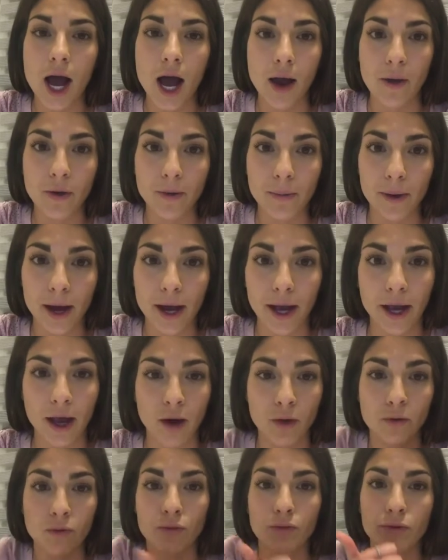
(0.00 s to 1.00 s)
I would buy,
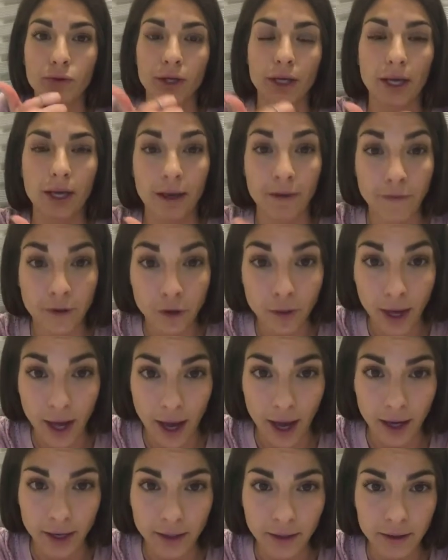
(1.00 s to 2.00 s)
if you
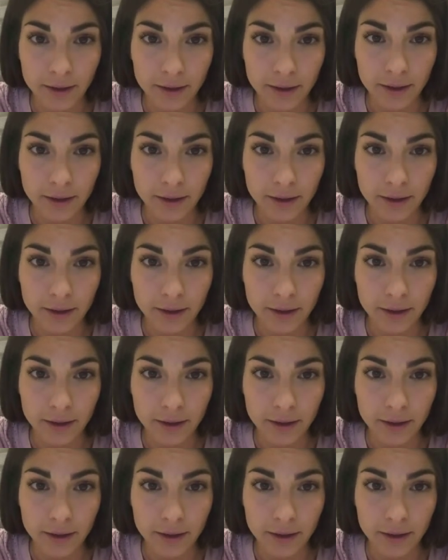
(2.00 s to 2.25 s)
can,